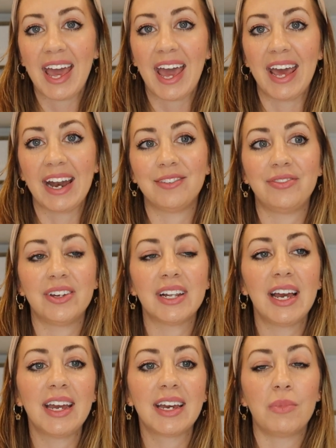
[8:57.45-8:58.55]
and I feel
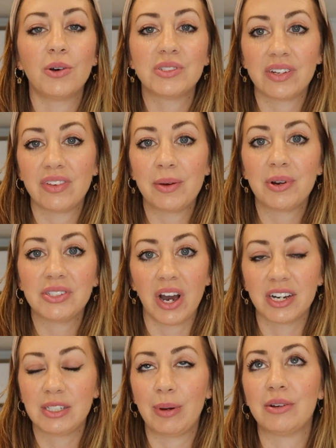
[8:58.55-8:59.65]
like most of them are
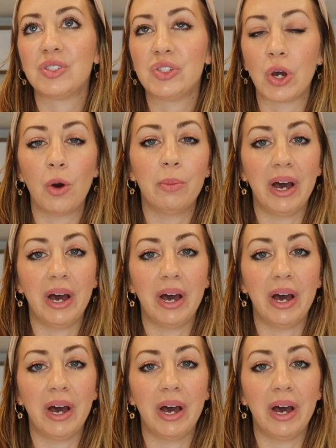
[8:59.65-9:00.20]
talked about so